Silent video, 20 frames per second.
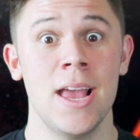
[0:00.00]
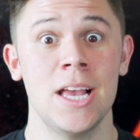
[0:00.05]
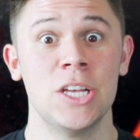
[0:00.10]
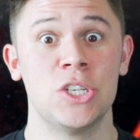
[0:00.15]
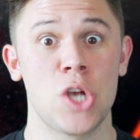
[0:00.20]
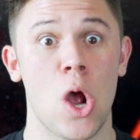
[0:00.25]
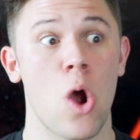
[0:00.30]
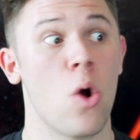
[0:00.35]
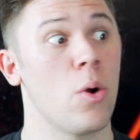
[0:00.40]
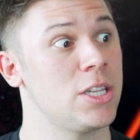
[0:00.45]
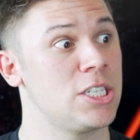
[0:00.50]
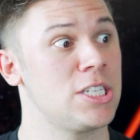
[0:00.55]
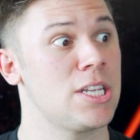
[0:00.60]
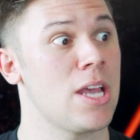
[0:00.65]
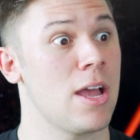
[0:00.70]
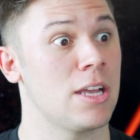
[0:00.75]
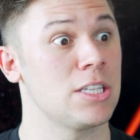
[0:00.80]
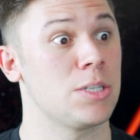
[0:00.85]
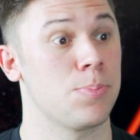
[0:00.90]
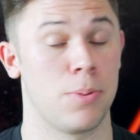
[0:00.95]
So
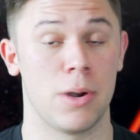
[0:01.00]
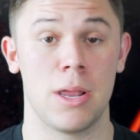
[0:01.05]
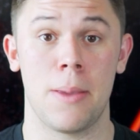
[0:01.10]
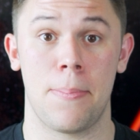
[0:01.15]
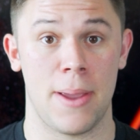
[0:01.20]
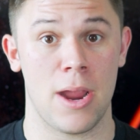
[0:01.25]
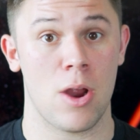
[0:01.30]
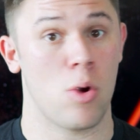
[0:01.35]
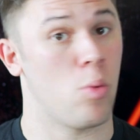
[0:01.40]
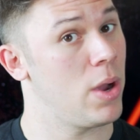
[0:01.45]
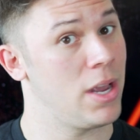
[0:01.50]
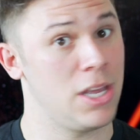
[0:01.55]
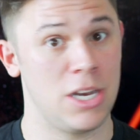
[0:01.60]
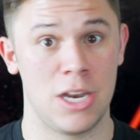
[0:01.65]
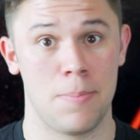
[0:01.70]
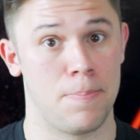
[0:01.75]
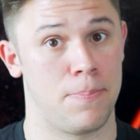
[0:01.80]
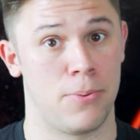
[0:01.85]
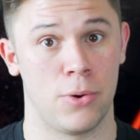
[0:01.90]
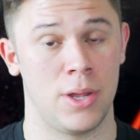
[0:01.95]
it's pretty apparent why you
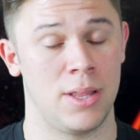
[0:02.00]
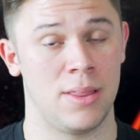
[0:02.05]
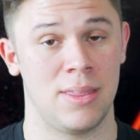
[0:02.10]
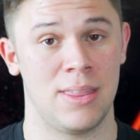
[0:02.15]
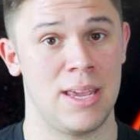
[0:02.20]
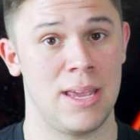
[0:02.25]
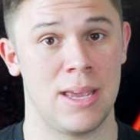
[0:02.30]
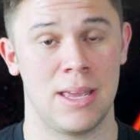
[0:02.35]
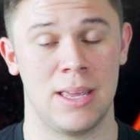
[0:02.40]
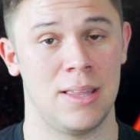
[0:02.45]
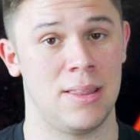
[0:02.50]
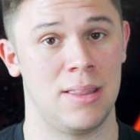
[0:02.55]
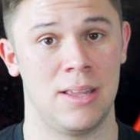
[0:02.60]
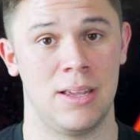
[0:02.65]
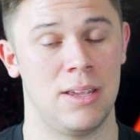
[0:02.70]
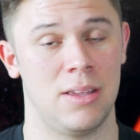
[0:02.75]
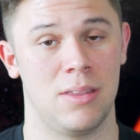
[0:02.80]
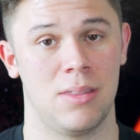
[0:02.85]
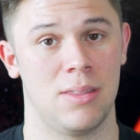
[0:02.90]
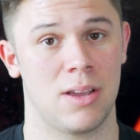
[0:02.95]
didn't put
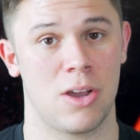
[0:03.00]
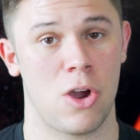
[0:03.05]
the